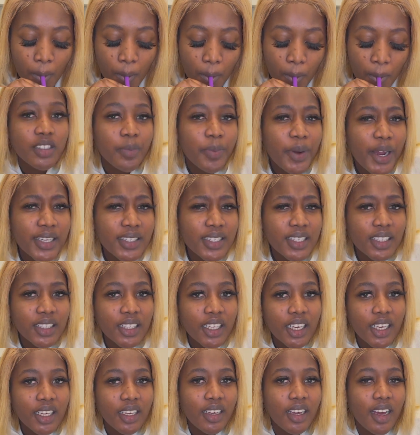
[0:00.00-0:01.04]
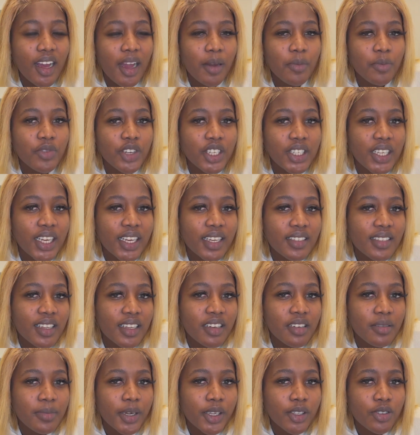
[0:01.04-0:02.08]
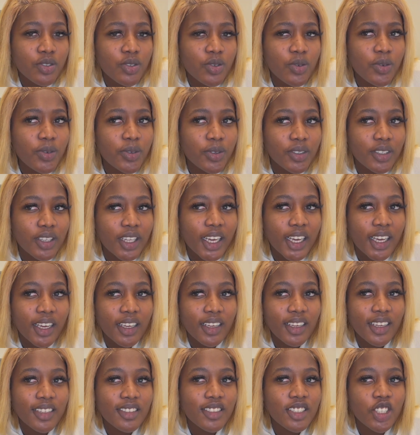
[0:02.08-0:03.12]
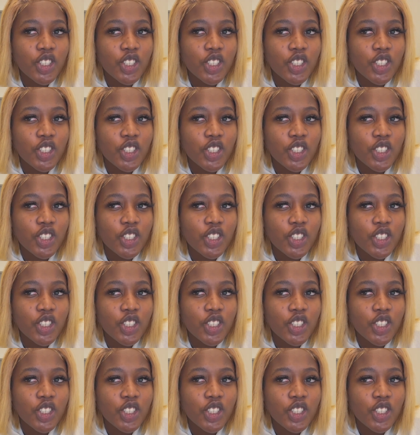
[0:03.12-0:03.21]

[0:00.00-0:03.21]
Surprisingly, I'm really excited about school. Like, it's a